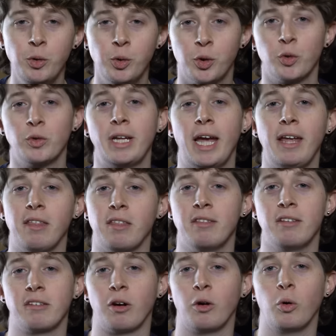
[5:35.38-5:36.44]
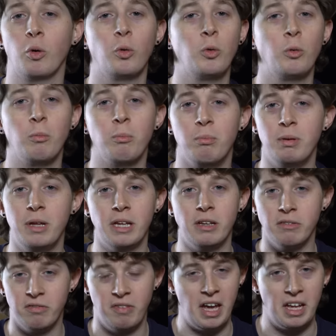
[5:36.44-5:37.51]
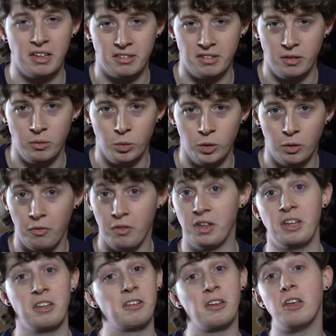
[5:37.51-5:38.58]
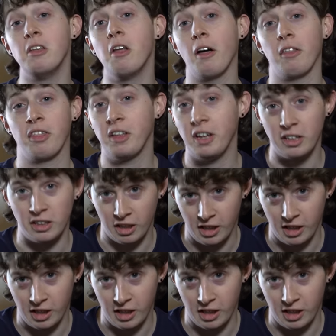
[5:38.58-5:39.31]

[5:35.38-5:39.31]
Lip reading: you create this whole big fantasy world that is nothing